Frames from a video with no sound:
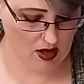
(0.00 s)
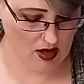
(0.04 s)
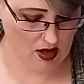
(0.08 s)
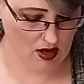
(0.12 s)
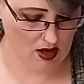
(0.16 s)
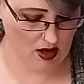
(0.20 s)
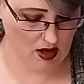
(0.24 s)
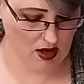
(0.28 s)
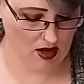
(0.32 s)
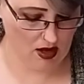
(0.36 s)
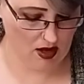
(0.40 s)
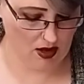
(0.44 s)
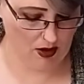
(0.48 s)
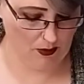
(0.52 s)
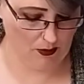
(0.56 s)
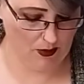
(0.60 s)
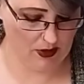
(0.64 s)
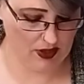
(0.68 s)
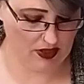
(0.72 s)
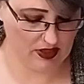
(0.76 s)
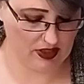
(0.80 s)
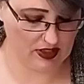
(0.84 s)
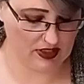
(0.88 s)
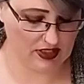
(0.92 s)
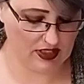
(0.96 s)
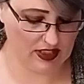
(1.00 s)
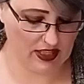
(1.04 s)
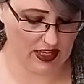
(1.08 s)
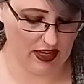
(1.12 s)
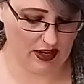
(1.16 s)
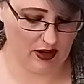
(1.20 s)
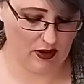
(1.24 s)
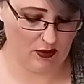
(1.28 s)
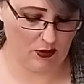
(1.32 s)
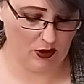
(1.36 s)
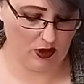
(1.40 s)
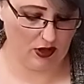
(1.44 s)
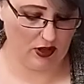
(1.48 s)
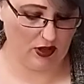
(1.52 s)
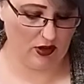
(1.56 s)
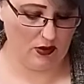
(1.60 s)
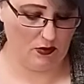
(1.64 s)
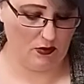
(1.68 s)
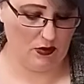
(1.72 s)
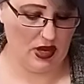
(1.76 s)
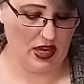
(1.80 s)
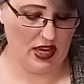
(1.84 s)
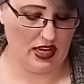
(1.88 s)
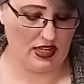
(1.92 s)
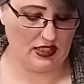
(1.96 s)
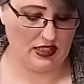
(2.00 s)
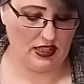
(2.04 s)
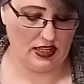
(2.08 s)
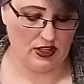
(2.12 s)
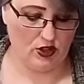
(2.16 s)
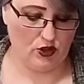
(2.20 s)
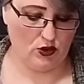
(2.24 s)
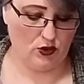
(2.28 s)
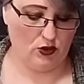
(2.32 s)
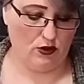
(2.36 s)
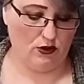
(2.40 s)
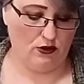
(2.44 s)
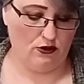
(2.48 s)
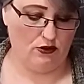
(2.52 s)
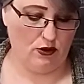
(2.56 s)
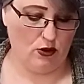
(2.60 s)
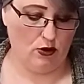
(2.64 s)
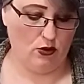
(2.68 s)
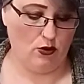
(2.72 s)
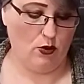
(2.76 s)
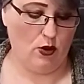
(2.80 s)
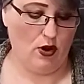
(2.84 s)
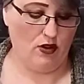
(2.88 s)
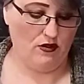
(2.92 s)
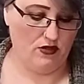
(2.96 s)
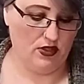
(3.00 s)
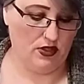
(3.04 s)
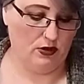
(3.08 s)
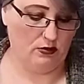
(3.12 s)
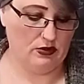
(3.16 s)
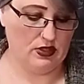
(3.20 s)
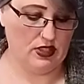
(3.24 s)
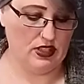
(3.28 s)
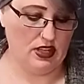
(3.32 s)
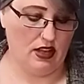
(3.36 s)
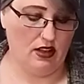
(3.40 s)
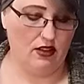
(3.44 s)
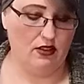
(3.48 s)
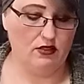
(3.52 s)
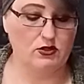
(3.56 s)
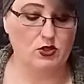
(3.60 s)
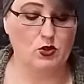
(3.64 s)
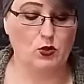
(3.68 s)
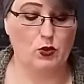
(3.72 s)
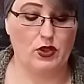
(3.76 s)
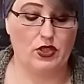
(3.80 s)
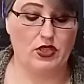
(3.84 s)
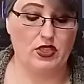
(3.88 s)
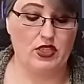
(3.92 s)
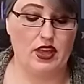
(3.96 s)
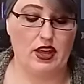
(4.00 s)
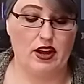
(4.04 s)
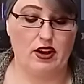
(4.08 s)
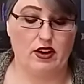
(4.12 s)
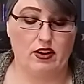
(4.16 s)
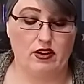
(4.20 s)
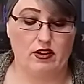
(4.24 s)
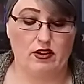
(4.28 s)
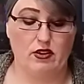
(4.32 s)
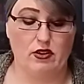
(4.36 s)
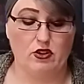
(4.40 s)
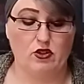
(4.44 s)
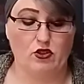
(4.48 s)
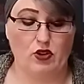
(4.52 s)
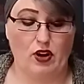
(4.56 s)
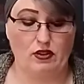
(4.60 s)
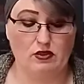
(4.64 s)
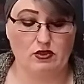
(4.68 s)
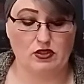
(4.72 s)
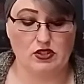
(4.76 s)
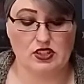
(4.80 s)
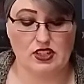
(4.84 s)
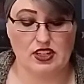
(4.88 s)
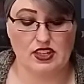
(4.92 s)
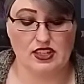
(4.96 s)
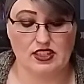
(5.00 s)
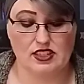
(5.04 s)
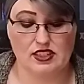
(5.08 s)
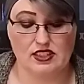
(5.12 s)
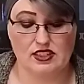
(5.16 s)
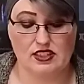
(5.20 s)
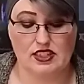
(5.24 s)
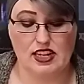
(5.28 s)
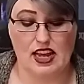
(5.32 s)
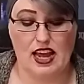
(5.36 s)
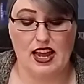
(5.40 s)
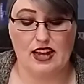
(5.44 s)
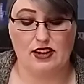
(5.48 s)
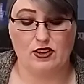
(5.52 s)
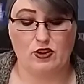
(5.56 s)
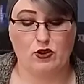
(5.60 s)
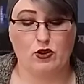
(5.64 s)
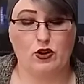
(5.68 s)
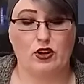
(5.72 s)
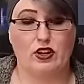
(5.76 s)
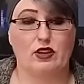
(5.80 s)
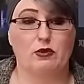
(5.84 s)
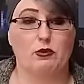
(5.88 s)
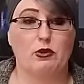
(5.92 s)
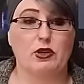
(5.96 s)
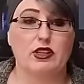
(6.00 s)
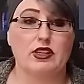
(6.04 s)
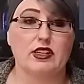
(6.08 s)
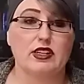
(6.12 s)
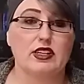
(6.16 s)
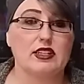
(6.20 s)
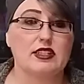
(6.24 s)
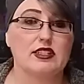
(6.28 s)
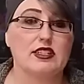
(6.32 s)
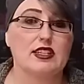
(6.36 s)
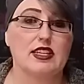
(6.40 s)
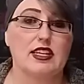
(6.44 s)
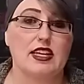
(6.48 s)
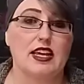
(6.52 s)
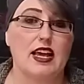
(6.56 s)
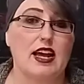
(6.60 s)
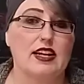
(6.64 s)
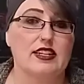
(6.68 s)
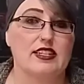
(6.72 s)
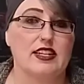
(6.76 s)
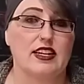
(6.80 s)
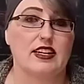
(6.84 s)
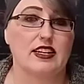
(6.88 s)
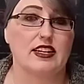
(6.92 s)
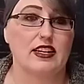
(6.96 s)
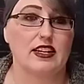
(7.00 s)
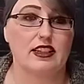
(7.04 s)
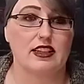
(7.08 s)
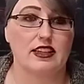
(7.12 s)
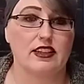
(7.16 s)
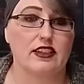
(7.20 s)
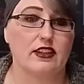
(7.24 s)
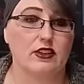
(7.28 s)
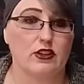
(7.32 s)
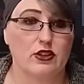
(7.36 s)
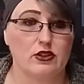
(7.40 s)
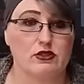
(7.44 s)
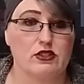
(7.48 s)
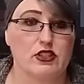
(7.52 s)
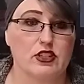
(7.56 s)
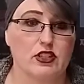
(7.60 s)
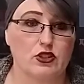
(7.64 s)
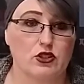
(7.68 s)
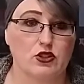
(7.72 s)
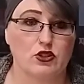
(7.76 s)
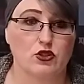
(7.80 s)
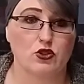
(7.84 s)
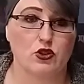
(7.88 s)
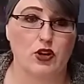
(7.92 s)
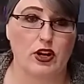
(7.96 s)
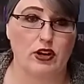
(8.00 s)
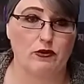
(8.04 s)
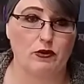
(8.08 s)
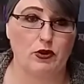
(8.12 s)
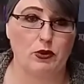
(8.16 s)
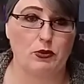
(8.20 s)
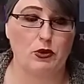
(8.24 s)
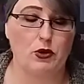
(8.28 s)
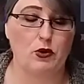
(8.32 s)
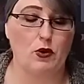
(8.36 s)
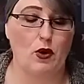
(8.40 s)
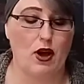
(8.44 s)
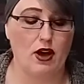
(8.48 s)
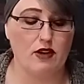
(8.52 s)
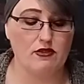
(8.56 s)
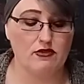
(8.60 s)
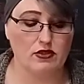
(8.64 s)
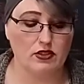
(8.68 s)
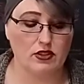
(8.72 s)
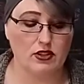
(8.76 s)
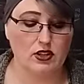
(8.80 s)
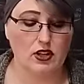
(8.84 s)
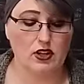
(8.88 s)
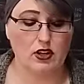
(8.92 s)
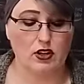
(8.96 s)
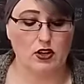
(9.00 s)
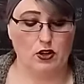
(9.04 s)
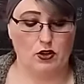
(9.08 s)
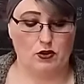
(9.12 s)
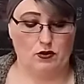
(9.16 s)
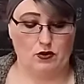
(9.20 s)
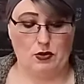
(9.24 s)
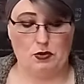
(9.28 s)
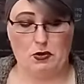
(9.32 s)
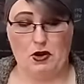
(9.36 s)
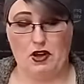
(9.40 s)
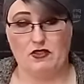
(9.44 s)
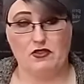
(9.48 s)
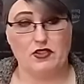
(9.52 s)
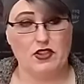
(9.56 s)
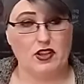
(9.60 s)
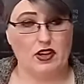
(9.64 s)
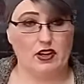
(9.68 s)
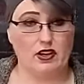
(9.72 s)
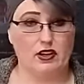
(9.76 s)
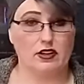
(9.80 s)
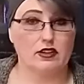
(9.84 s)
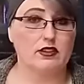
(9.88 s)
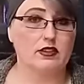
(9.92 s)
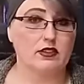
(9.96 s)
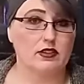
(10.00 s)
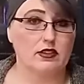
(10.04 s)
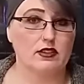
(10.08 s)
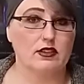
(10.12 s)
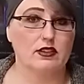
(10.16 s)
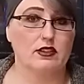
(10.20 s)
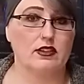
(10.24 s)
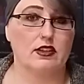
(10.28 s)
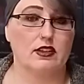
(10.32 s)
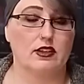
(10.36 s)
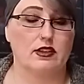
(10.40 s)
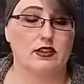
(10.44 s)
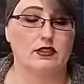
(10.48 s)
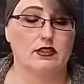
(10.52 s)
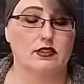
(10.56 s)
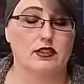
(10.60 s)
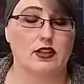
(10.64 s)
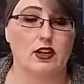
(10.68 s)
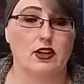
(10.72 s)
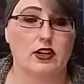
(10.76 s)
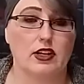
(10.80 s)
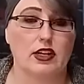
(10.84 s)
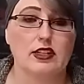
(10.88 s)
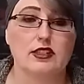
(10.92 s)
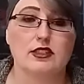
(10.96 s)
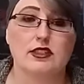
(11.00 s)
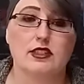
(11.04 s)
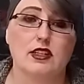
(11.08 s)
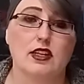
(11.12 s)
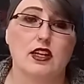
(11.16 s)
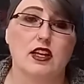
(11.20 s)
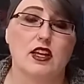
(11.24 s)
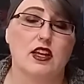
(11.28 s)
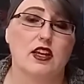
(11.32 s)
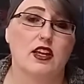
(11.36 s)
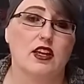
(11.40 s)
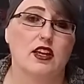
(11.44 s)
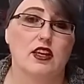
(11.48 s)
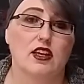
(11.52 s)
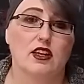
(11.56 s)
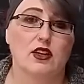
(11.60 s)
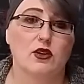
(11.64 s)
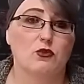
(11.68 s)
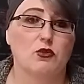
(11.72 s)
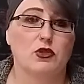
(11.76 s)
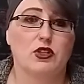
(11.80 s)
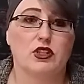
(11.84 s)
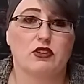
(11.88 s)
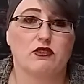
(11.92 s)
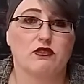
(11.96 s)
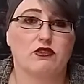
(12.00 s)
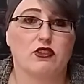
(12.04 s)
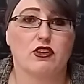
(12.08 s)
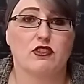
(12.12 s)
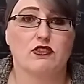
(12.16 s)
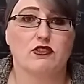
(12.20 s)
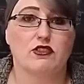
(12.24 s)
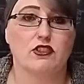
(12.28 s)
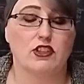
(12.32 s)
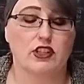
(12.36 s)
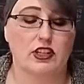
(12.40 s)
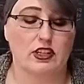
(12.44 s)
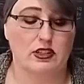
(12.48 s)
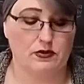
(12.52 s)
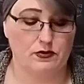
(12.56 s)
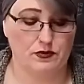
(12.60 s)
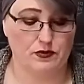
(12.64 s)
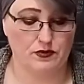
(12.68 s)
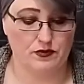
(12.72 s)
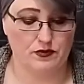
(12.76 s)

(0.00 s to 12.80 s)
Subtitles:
The scammer may send you a photo of themselves with their driver's license to add credibility to the identity that they're using to try and rip you off or rip off their targets, but don't fall for it.